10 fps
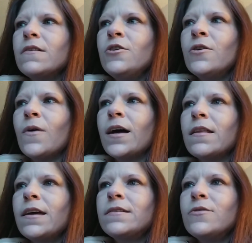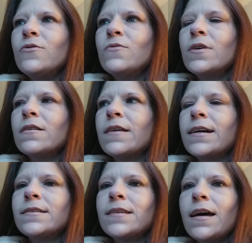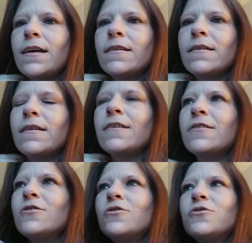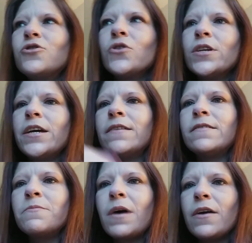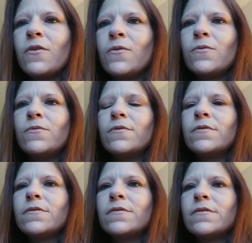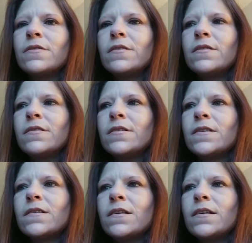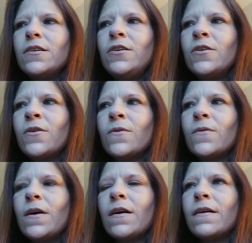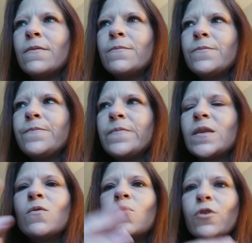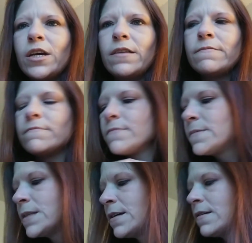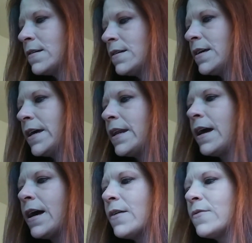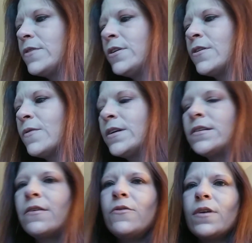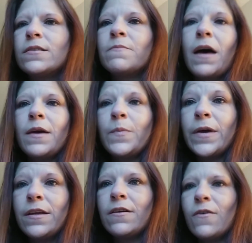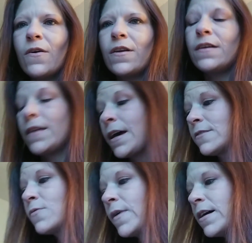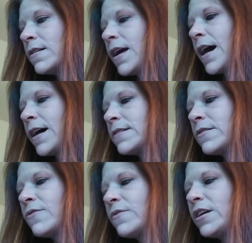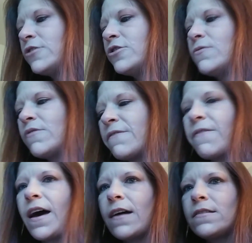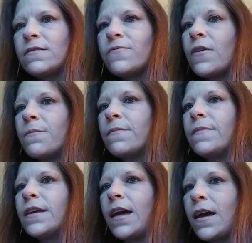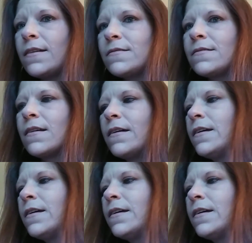you know, I like to, like I said, turn it into my own, you know, wording, and how, you know, and tell you guys my opinion on it, as well as read you the facts from the case.